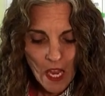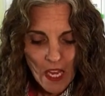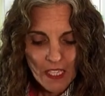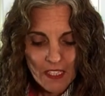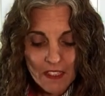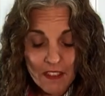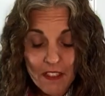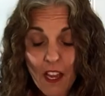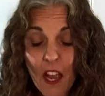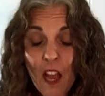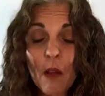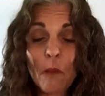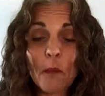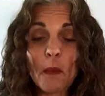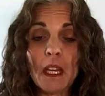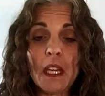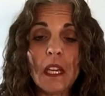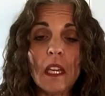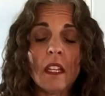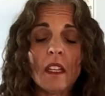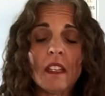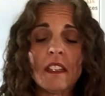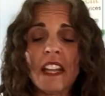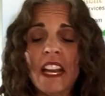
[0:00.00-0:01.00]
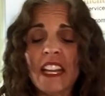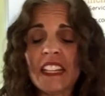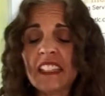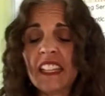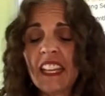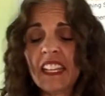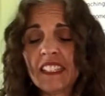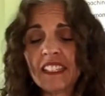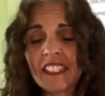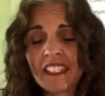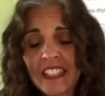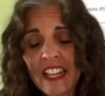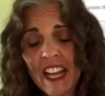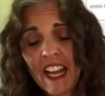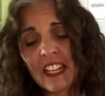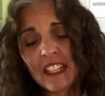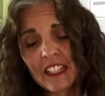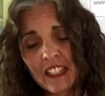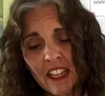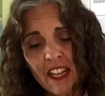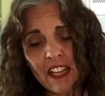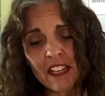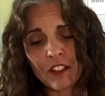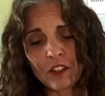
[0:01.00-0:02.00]
Tell me that they did not
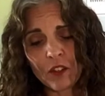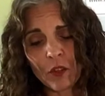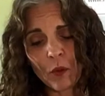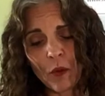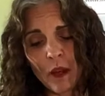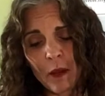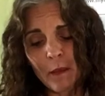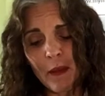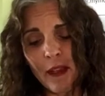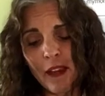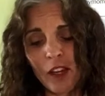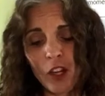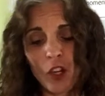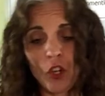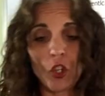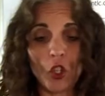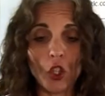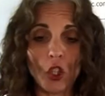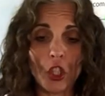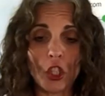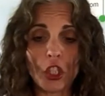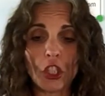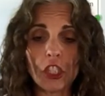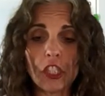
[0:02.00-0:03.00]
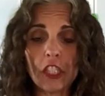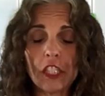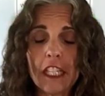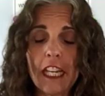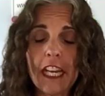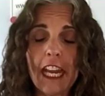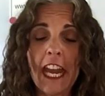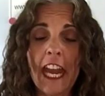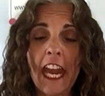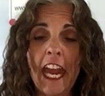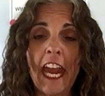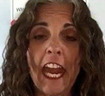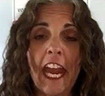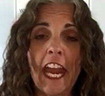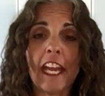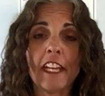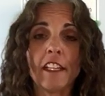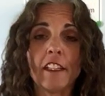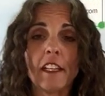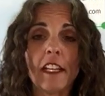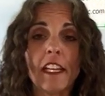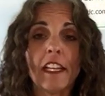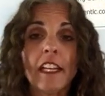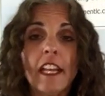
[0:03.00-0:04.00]
like the way my hair looked. And
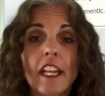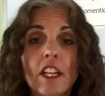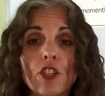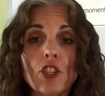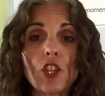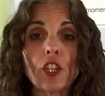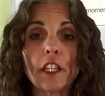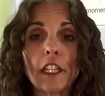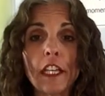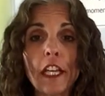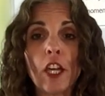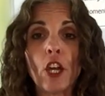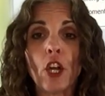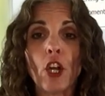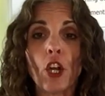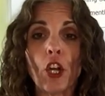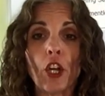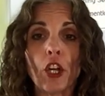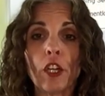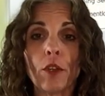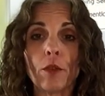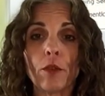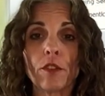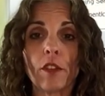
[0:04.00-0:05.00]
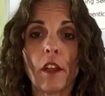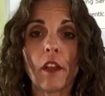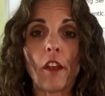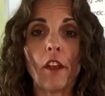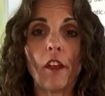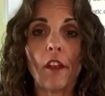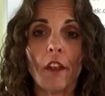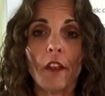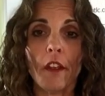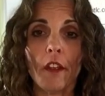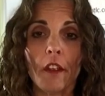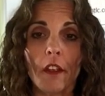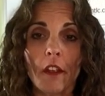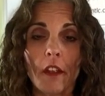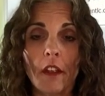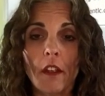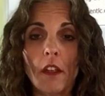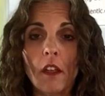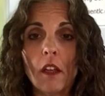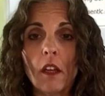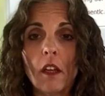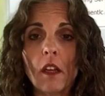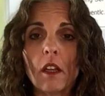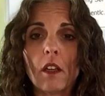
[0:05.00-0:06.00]
initially it hurt. It was like, because
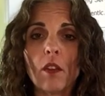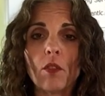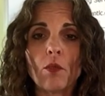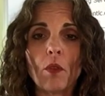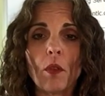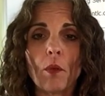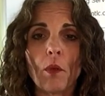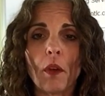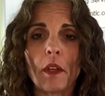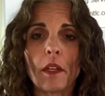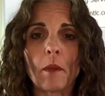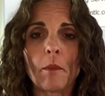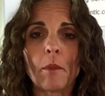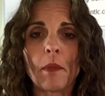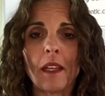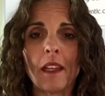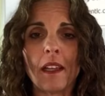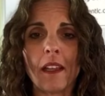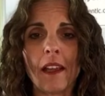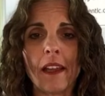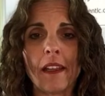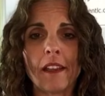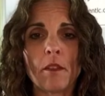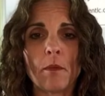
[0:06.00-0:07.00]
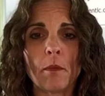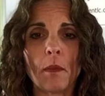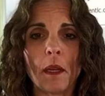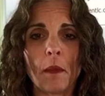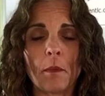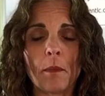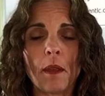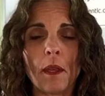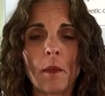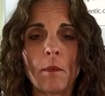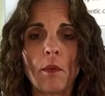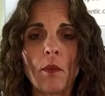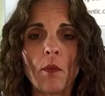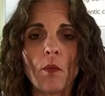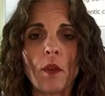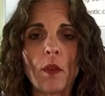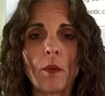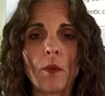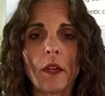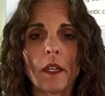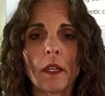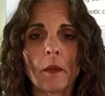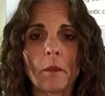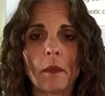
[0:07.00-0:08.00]
we want to be liked by people. We
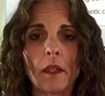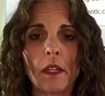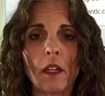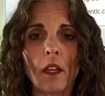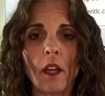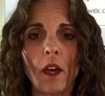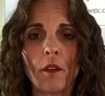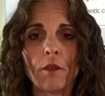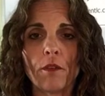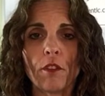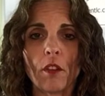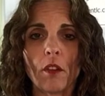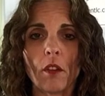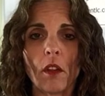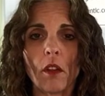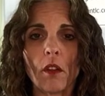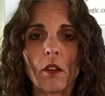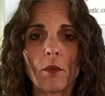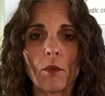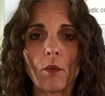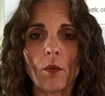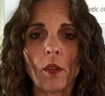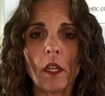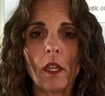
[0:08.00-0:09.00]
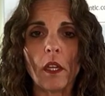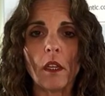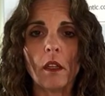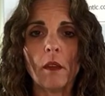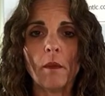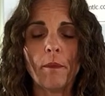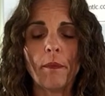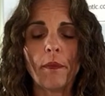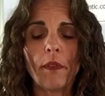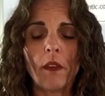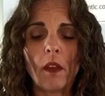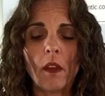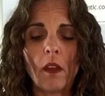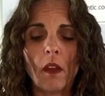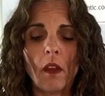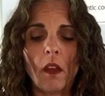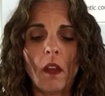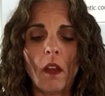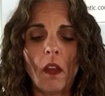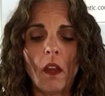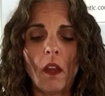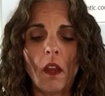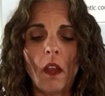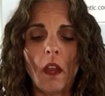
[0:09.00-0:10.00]
want to be loved, don't we?
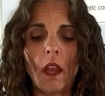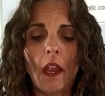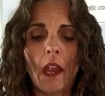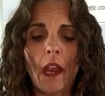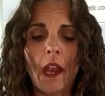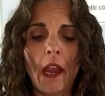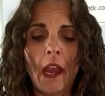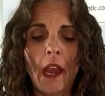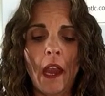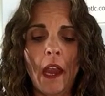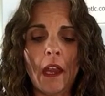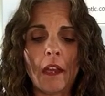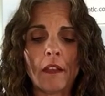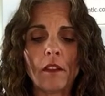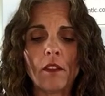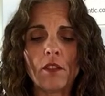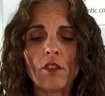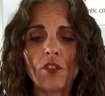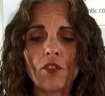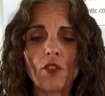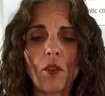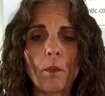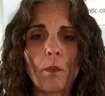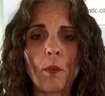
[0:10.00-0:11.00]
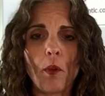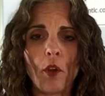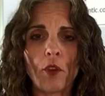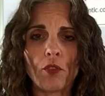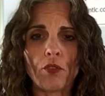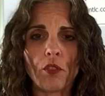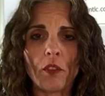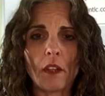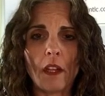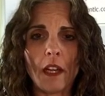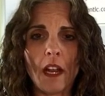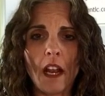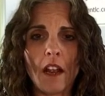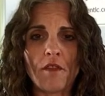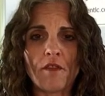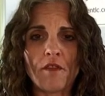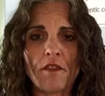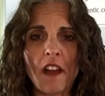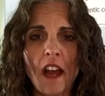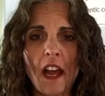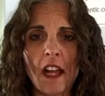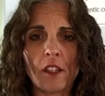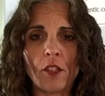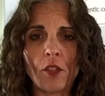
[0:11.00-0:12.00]
And this is a person that I
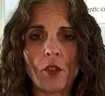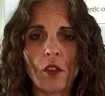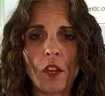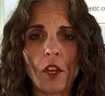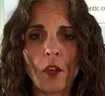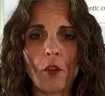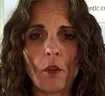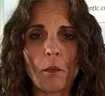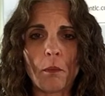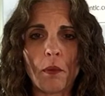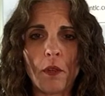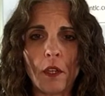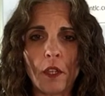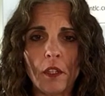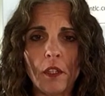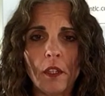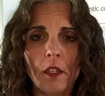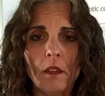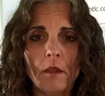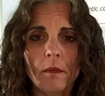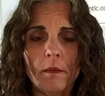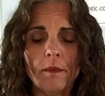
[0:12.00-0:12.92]
value their opinion.